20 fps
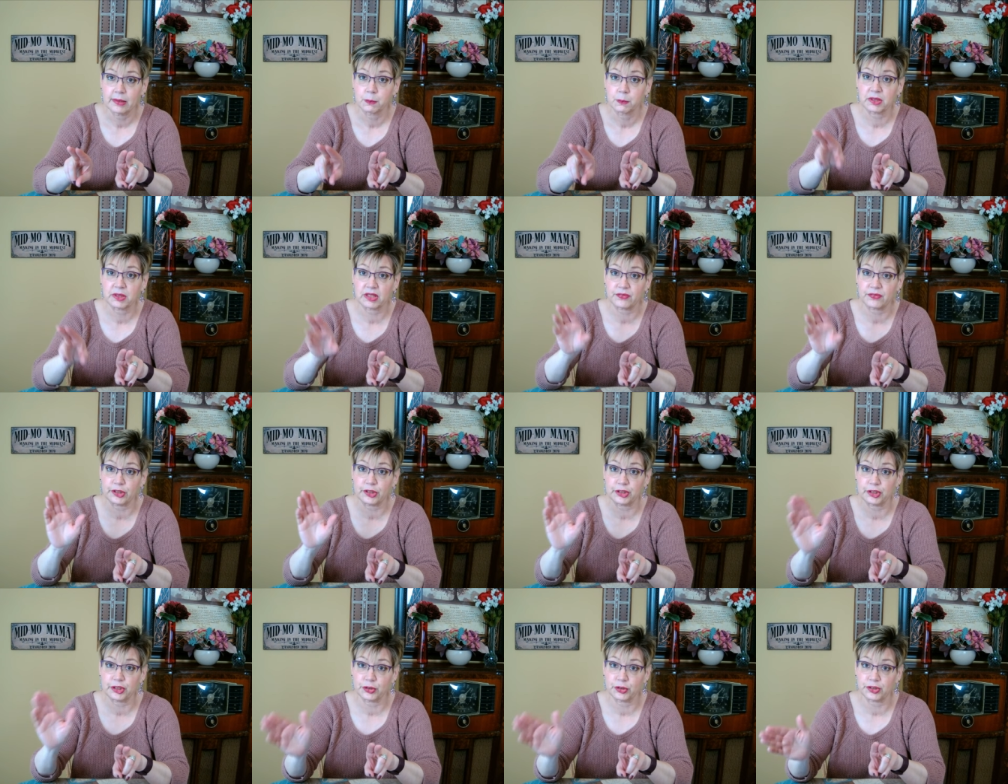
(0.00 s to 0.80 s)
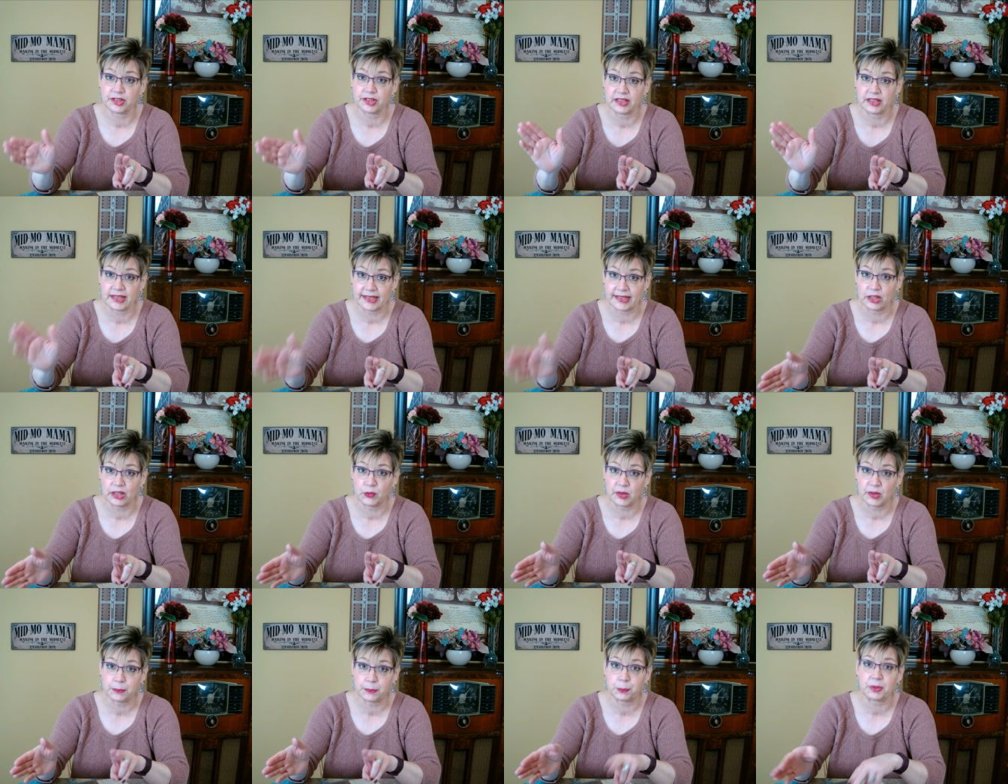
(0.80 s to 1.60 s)
But if you use the
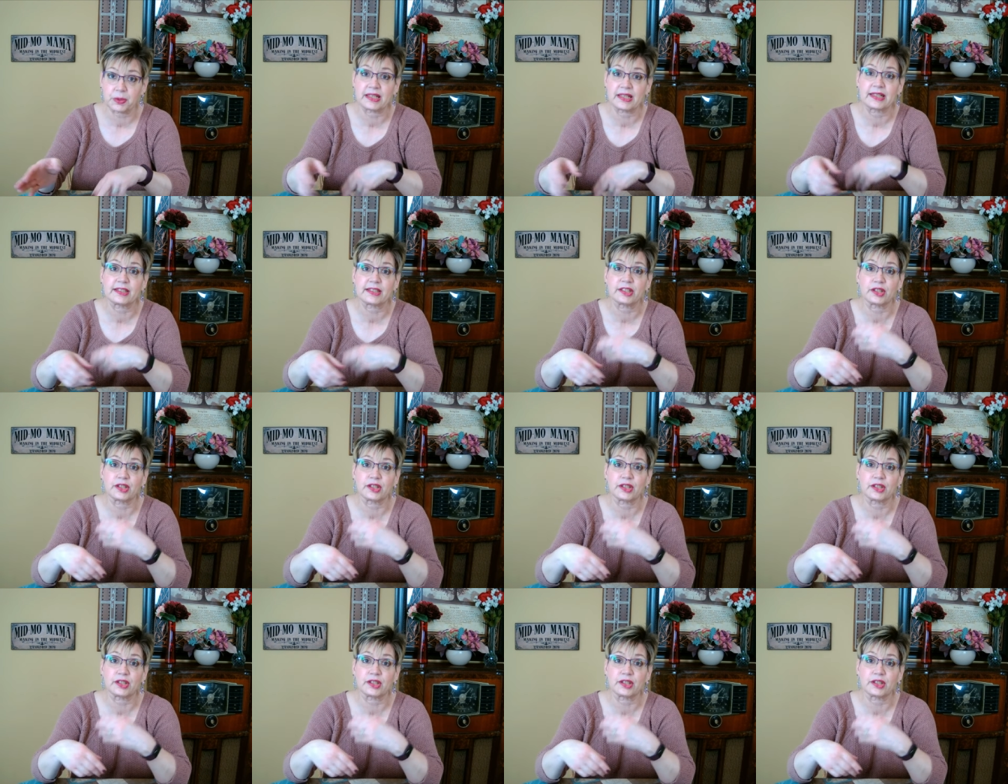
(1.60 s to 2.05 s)
layaway plan,